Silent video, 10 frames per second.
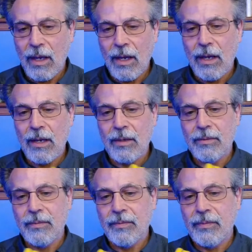
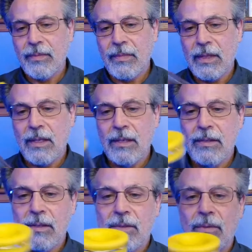uh,
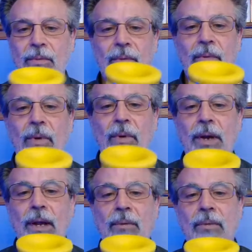this is what I
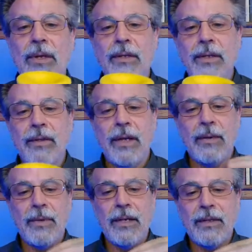really like
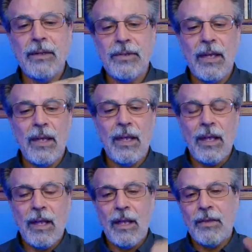about it. There's
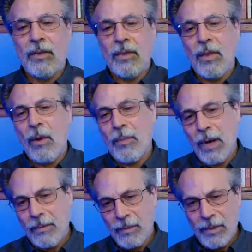a
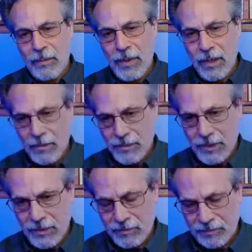problem with
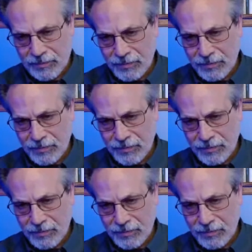pumps,